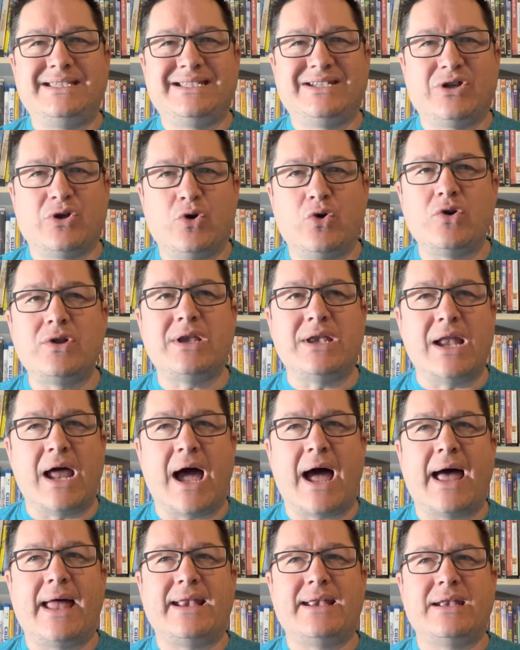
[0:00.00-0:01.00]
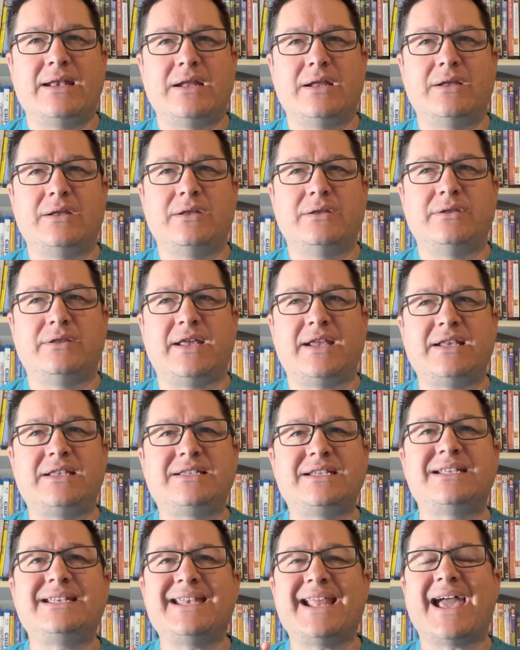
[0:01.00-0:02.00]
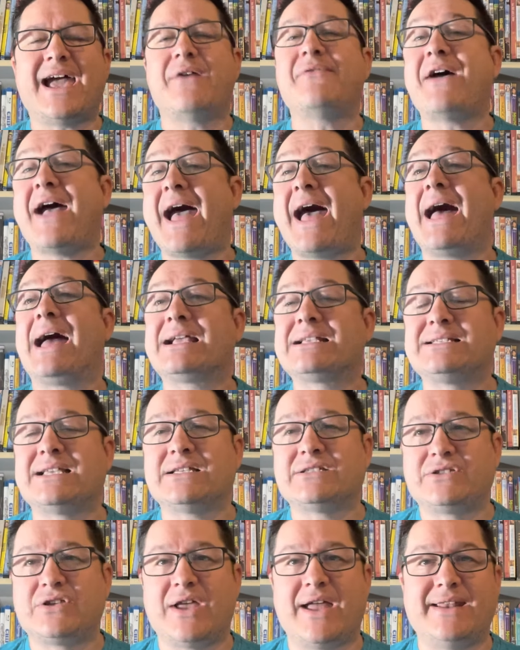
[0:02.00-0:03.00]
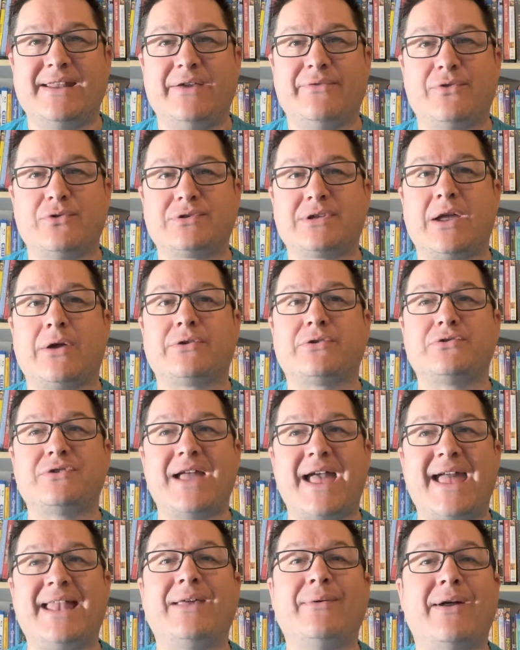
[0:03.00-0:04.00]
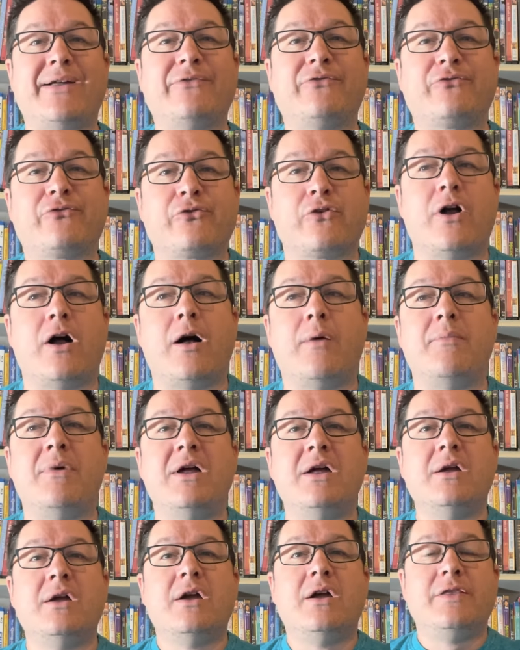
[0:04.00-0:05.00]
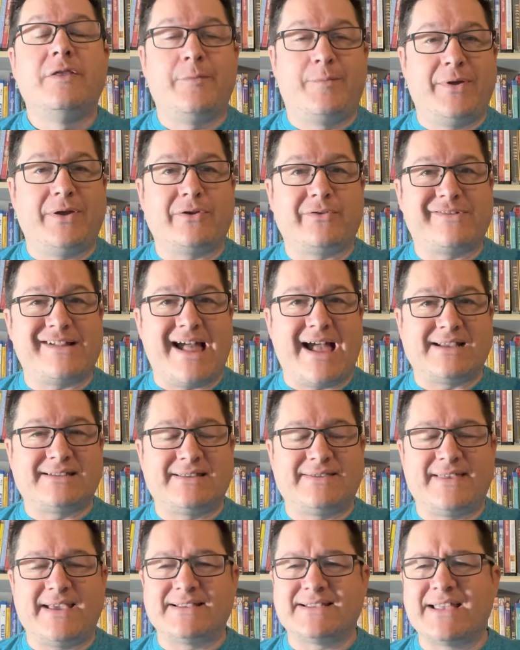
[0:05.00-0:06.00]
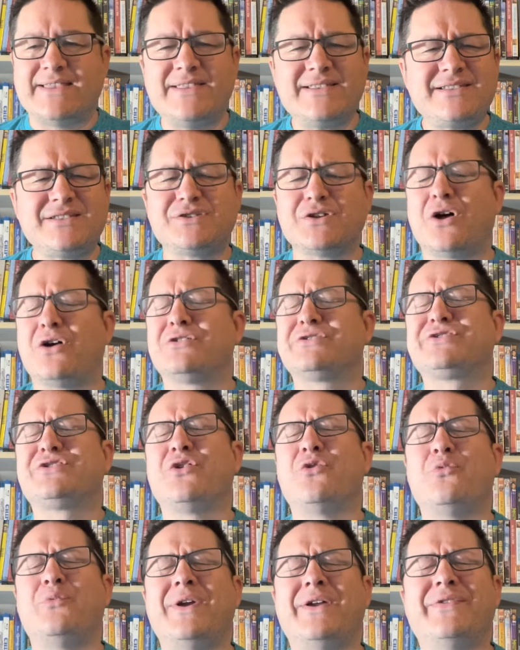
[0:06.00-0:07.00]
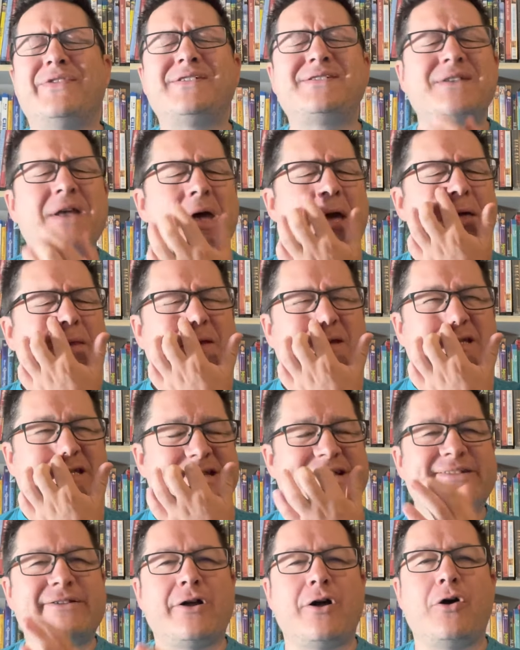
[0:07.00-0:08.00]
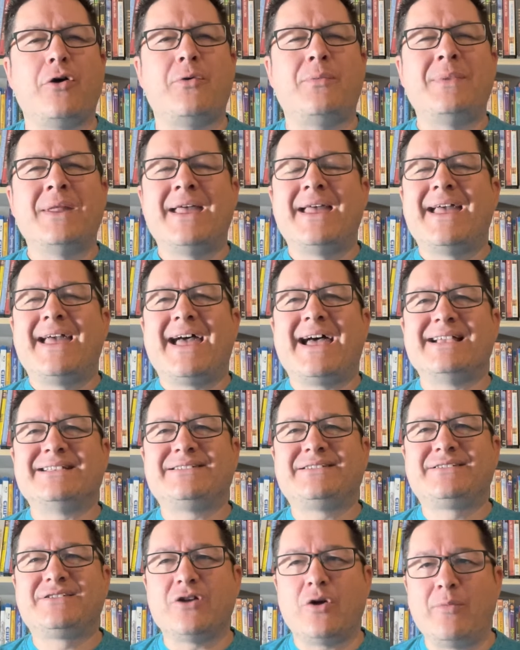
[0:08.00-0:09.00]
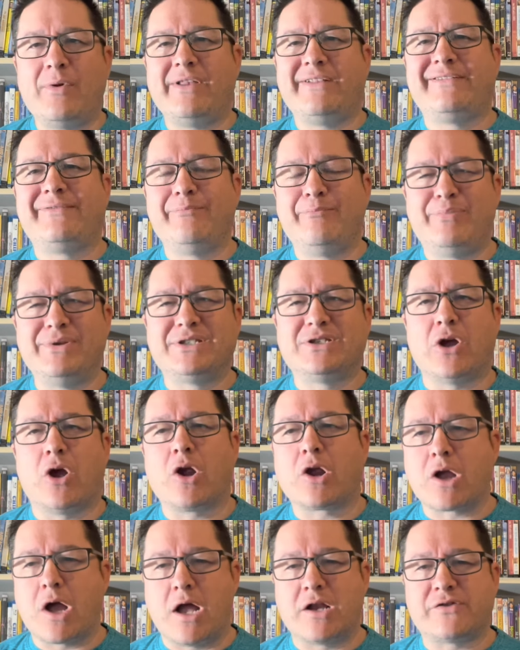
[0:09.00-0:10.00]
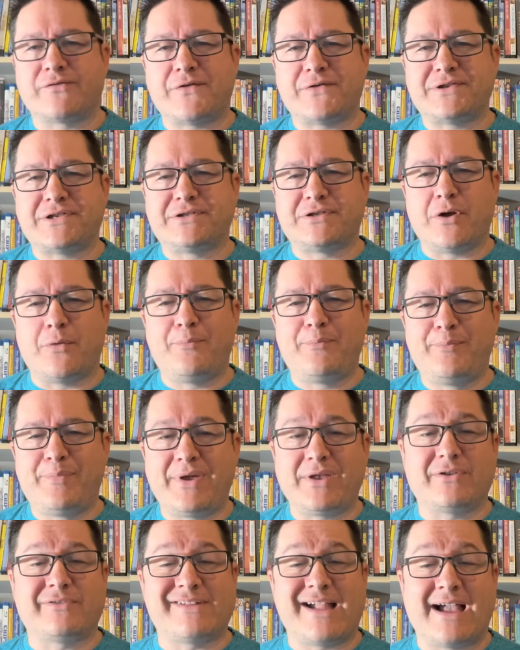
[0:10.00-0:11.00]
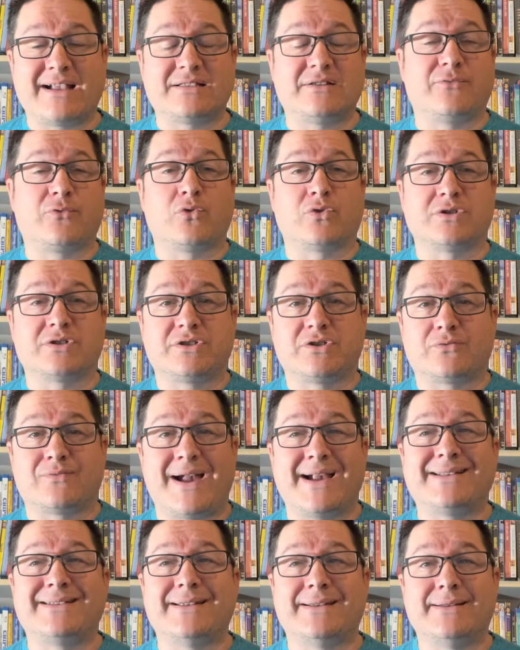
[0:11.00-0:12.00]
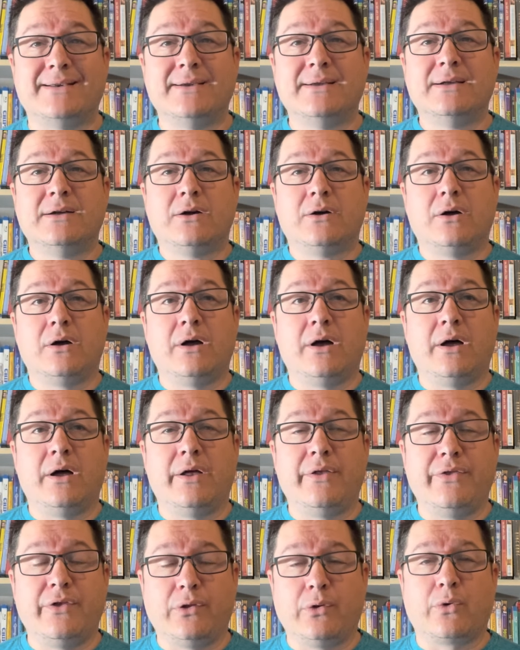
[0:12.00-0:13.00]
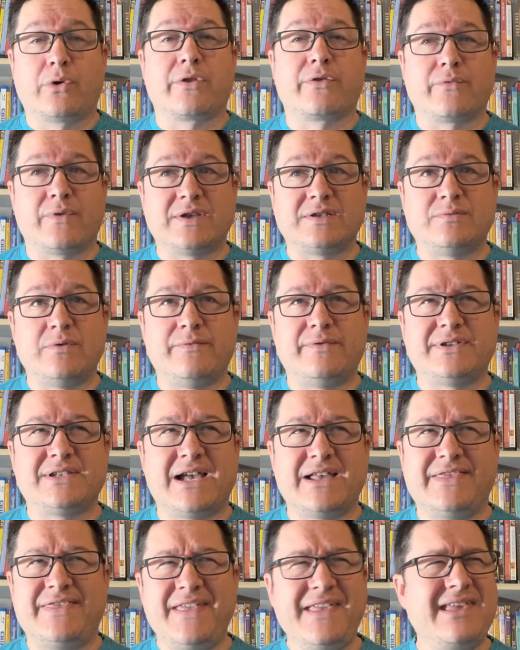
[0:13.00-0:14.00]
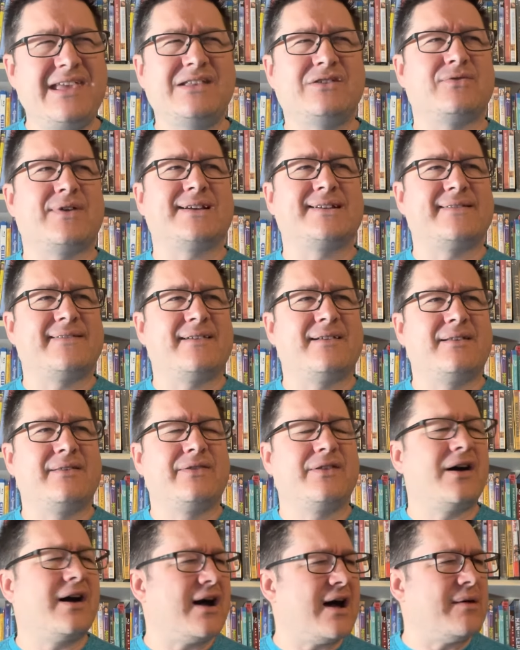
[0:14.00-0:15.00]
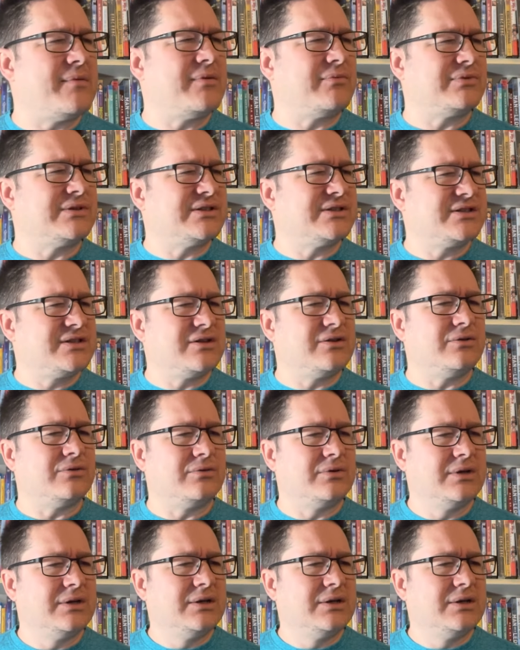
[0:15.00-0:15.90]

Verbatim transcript: could not, they didn't have access to any of those characters anyway from the Peter Jackson things. And this is also weird. This, this show has so much bizarre controversy. So Peter Jackson, of course, directed, uh, the Lord of the Rings movies. I think he directed the, the Hobbit ones too.